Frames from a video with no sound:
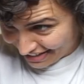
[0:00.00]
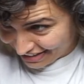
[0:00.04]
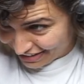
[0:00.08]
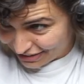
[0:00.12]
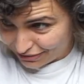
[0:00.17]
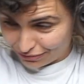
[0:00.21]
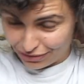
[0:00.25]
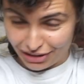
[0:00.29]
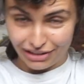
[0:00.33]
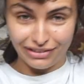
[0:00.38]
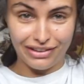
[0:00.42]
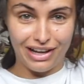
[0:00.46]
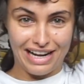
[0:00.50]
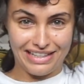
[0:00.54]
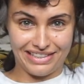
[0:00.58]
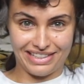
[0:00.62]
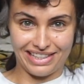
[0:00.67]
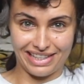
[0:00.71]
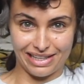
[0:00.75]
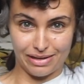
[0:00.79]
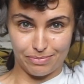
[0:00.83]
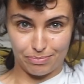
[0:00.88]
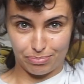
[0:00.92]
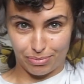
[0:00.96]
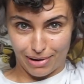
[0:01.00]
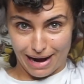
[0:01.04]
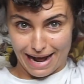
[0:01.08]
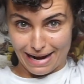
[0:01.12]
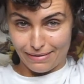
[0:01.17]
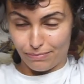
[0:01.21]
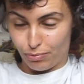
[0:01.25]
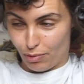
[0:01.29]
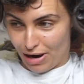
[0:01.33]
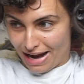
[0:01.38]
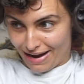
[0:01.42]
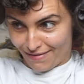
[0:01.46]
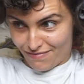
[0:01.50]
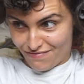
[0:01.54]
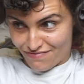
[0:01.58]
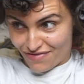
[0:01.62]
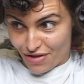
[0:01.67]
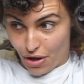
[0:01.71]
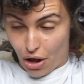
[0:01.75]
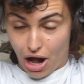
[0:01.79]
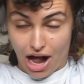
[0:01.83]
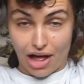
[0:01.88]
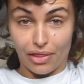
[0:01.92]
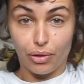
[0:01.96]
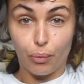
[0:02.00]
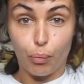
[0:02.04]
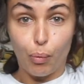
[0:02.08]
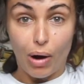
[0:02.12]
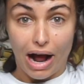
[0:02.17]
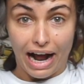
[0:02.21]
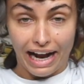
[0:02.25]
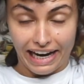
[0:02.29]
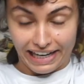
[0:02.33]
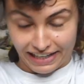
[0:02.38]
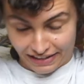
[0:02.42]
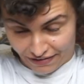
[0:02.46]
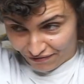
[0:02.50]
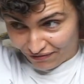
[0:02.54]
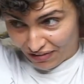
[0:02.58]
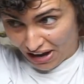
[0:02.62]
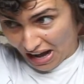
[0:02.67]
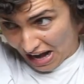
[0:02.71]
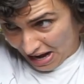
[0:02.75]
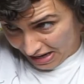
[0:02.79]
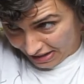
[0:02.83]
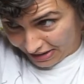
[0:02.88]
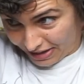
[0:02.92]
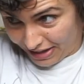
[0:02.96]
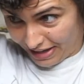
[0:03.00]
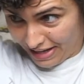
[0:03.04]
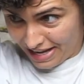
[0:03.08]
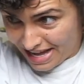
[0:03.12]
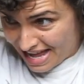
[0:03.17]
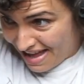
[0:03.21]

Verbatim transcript: just realized that Brad went the other way. Fuck.